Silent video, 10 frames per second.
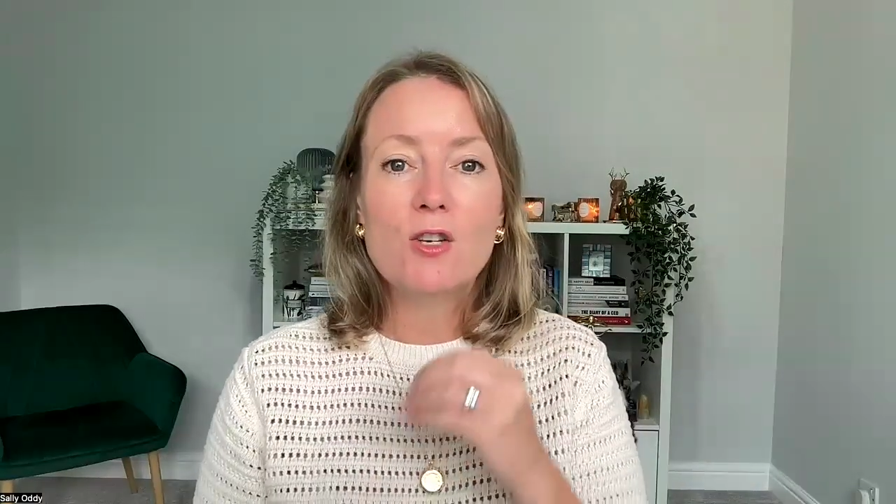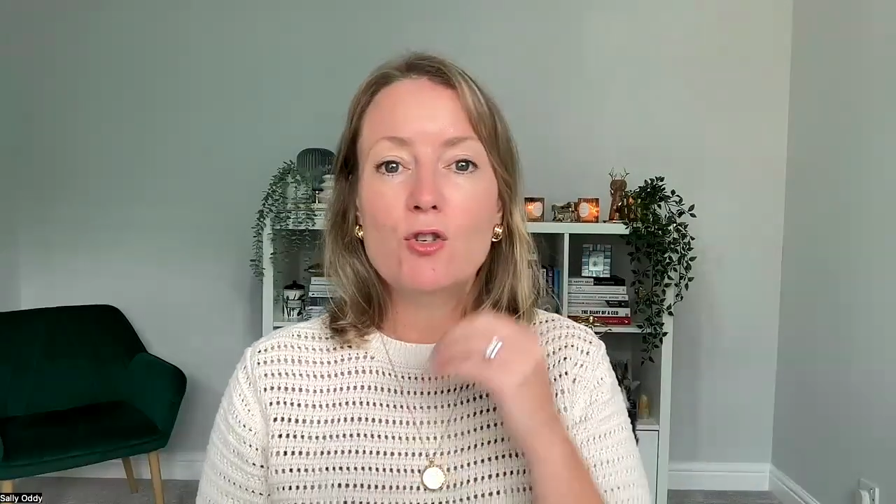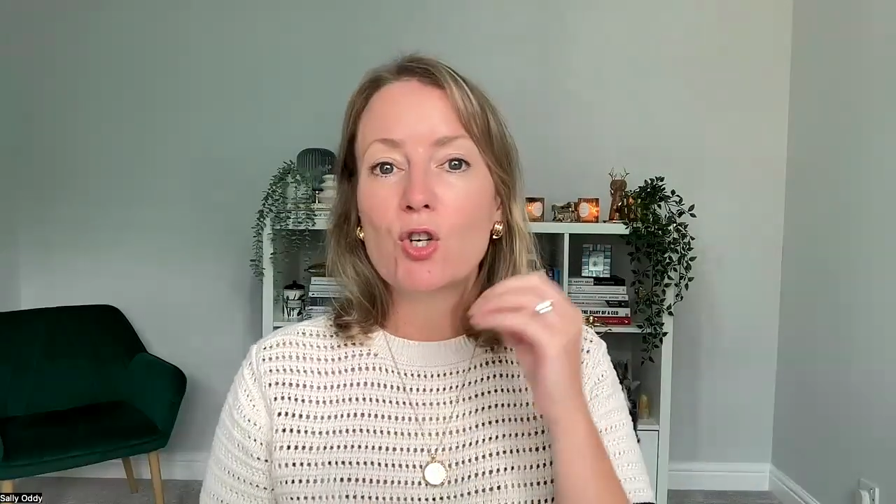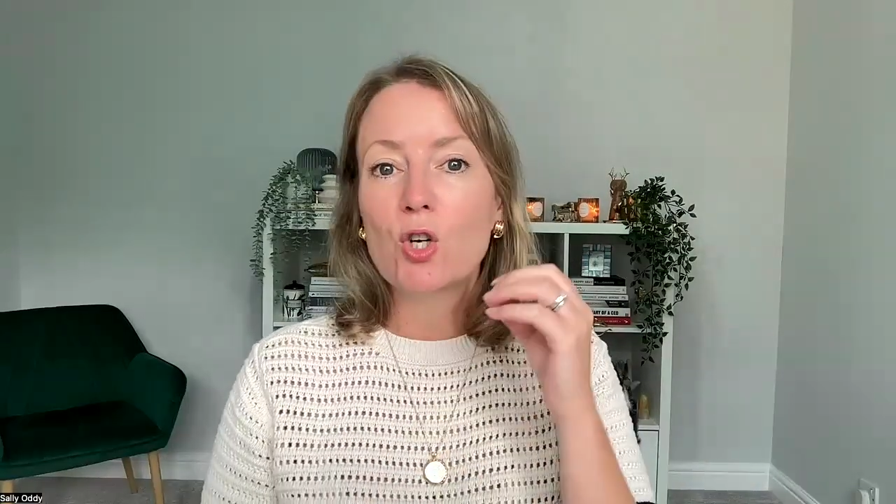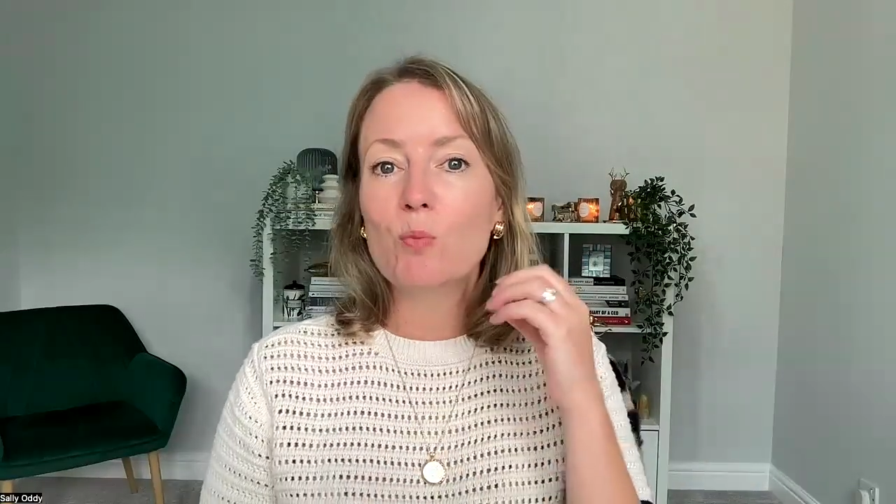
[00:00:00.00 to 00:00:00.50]

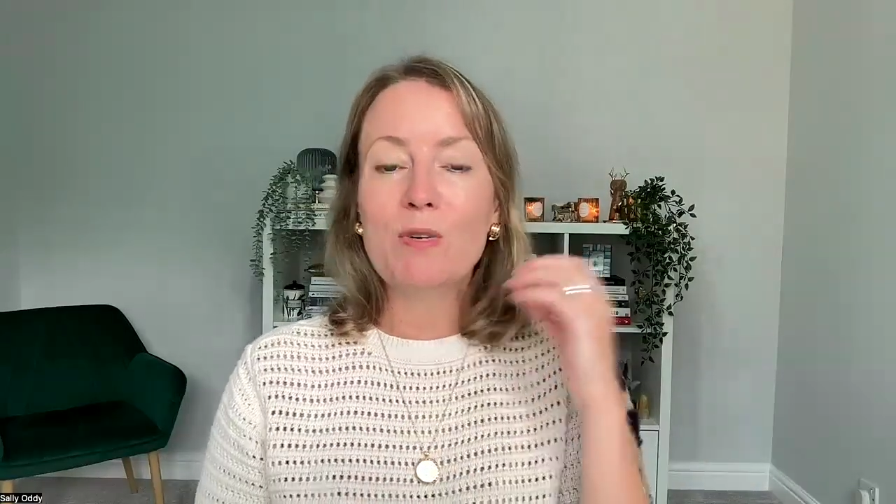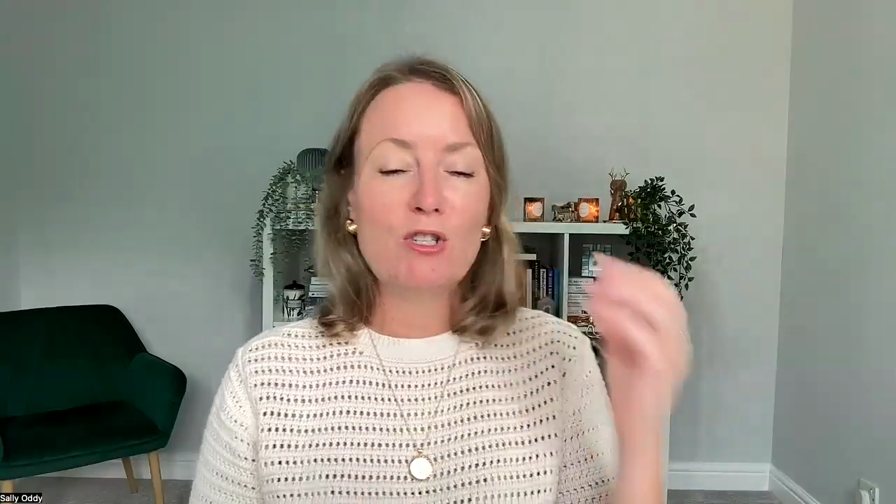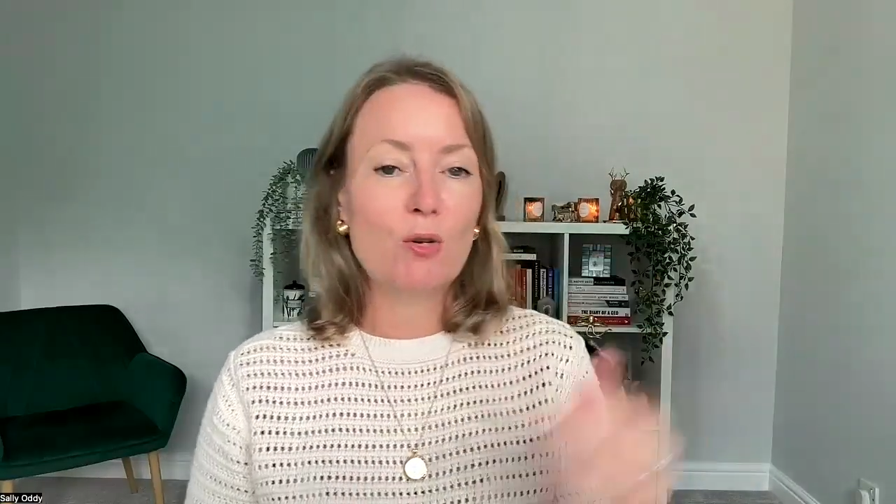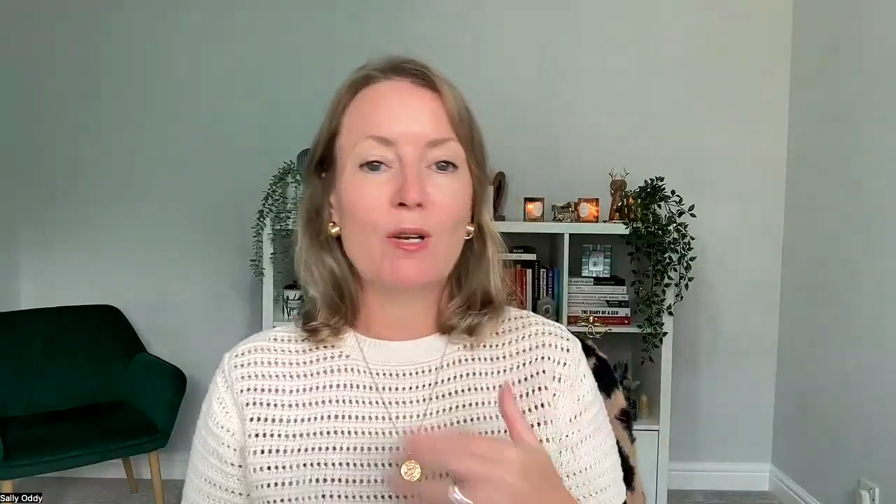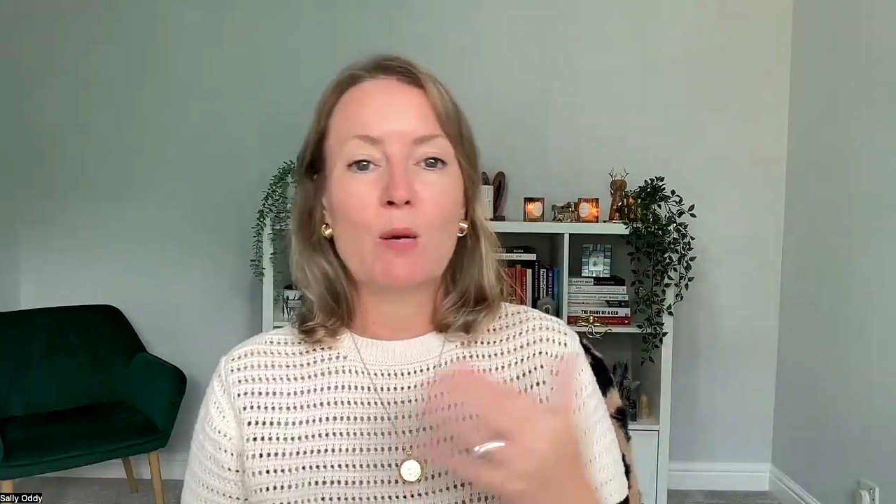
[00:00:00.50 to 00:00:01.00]
you could be
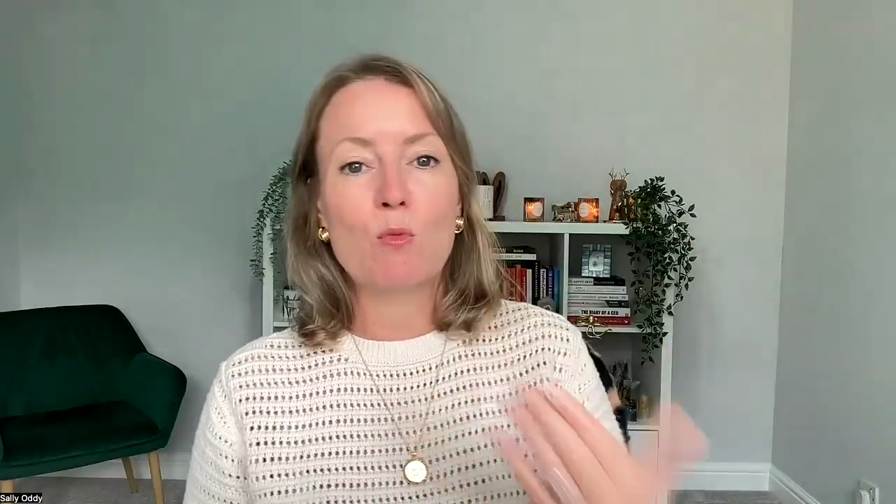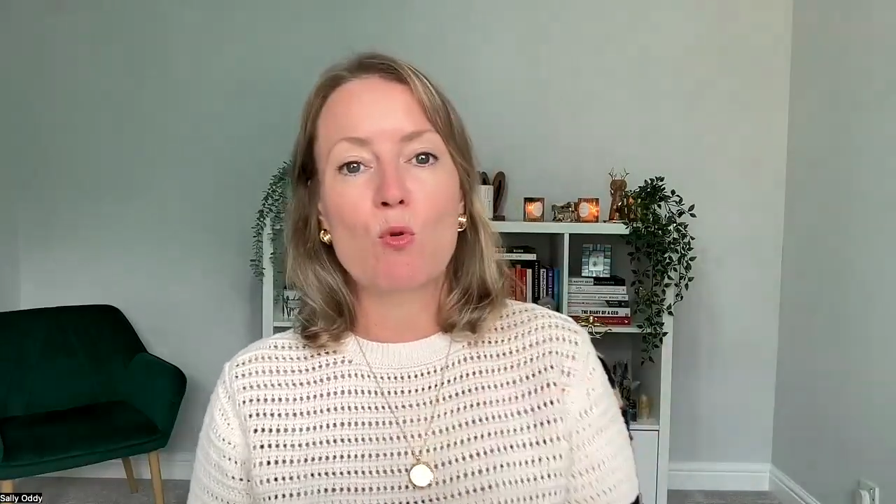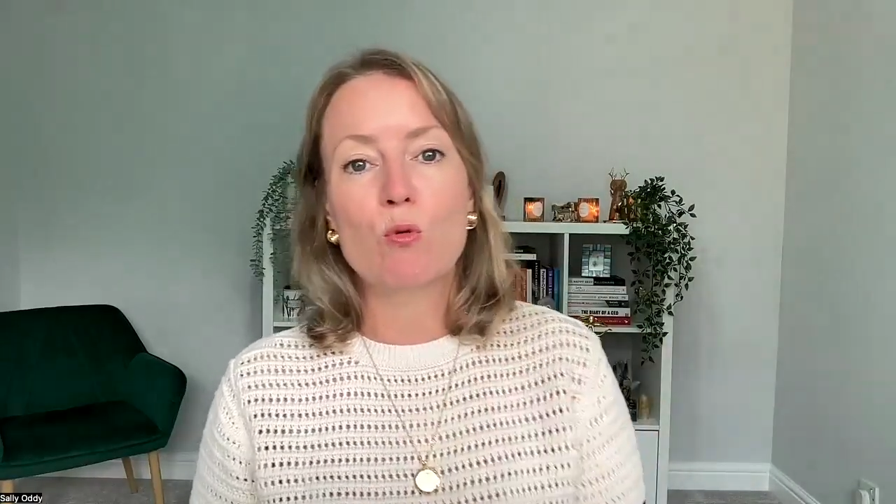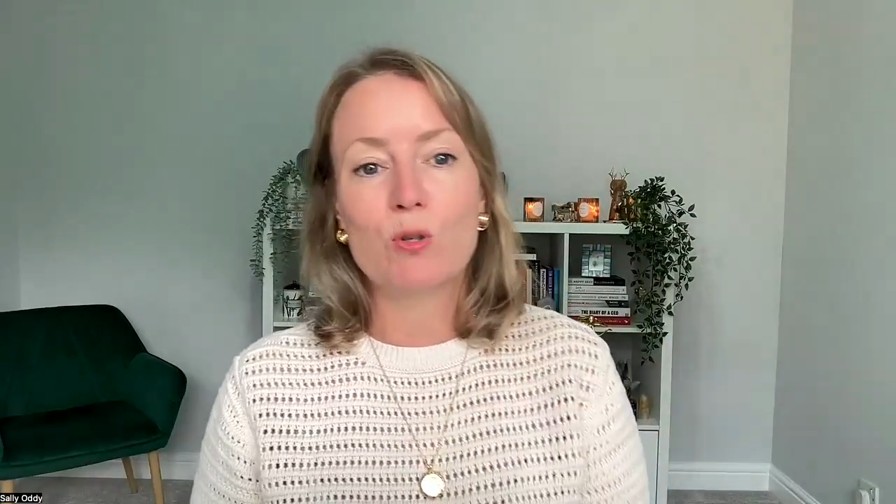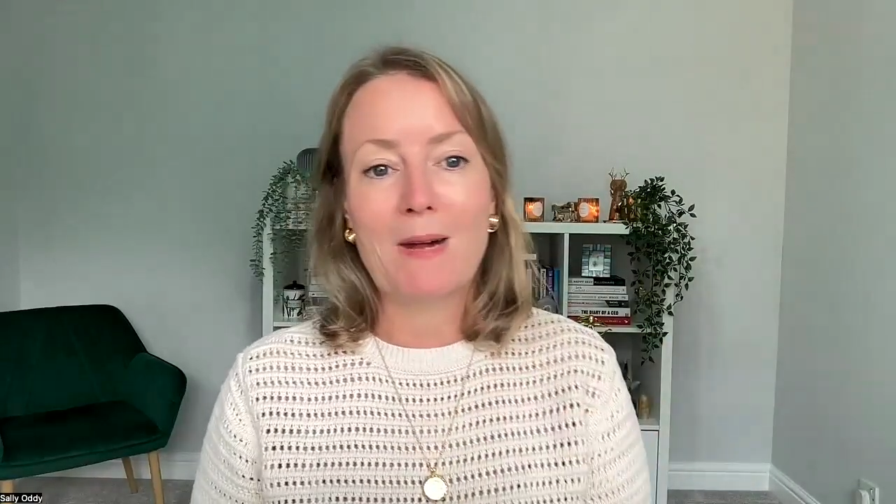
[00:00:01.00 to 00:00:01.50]
doing it
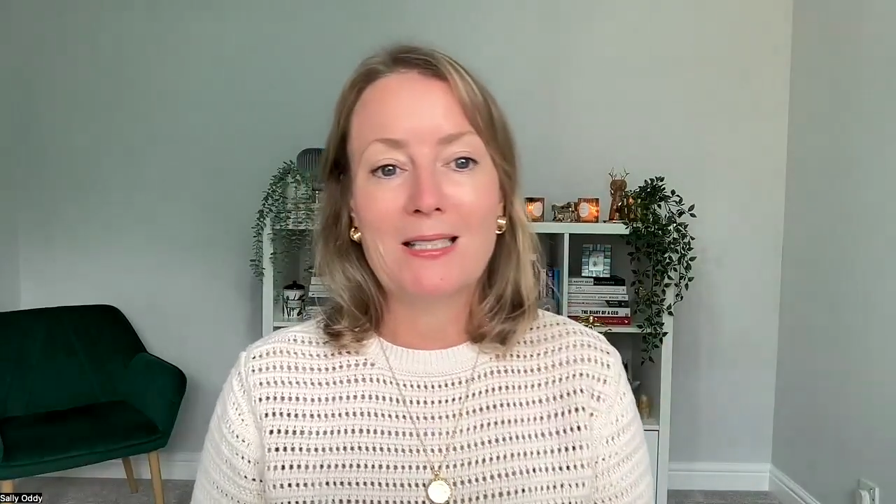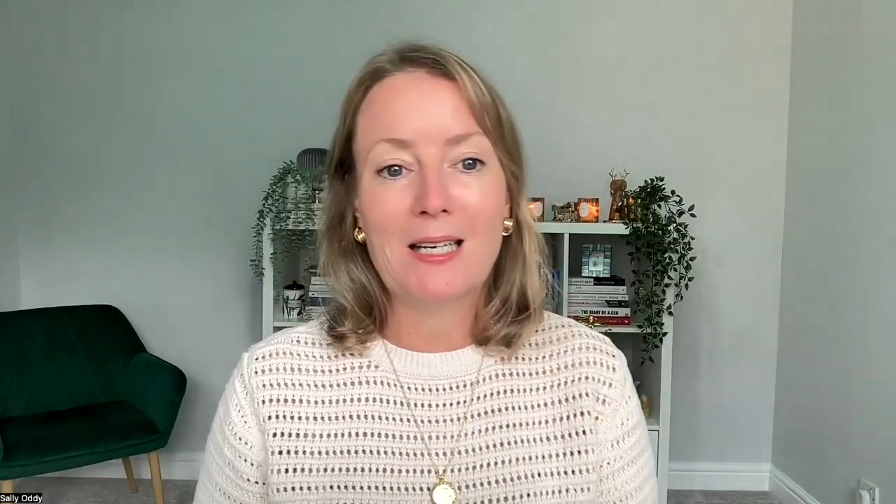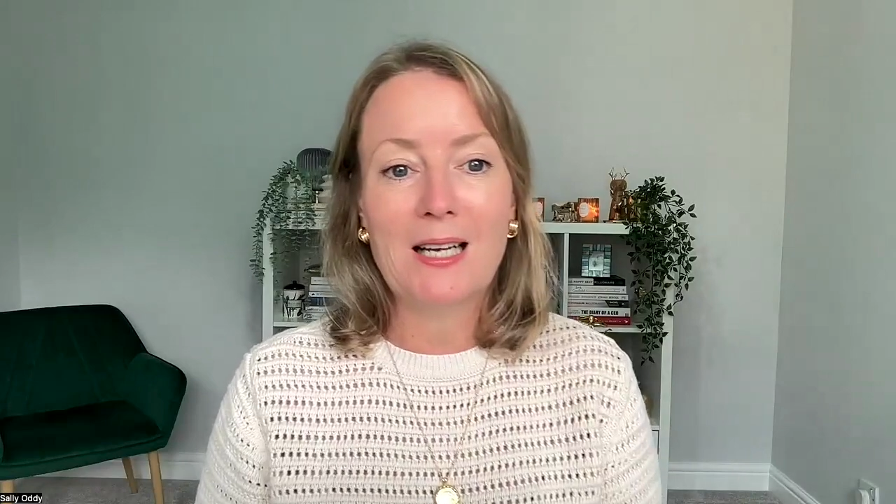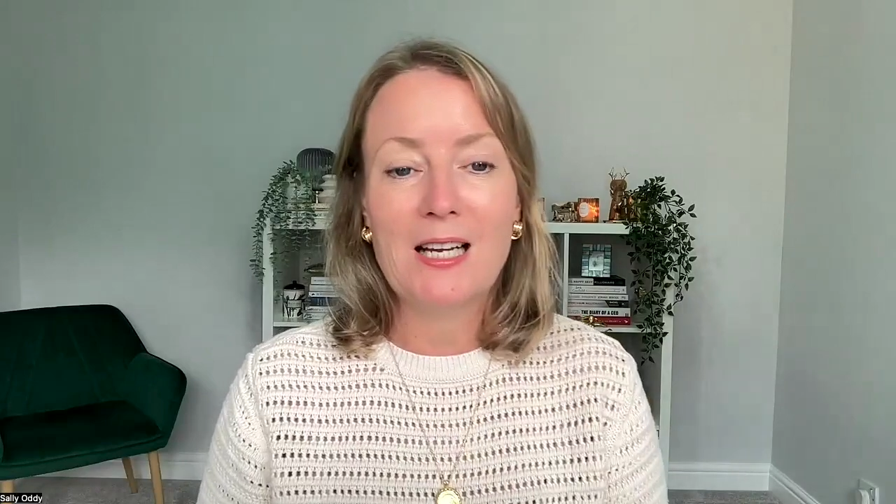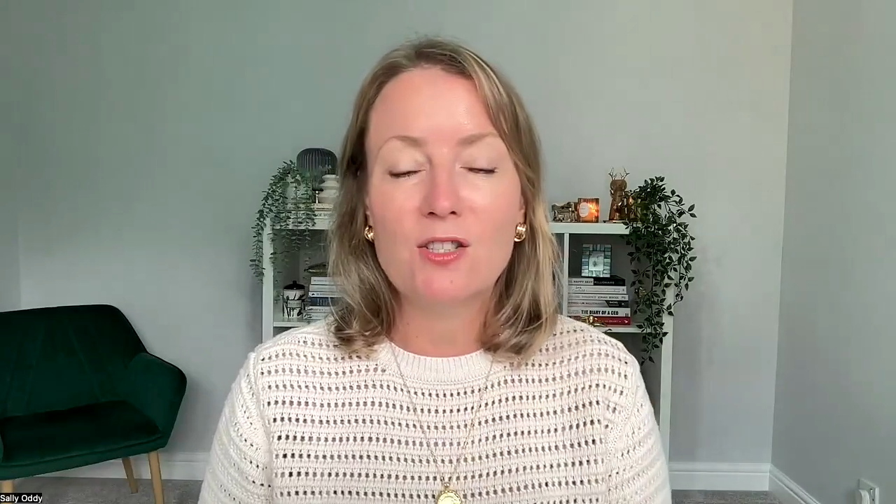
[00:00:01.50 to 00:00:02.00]
more automatically?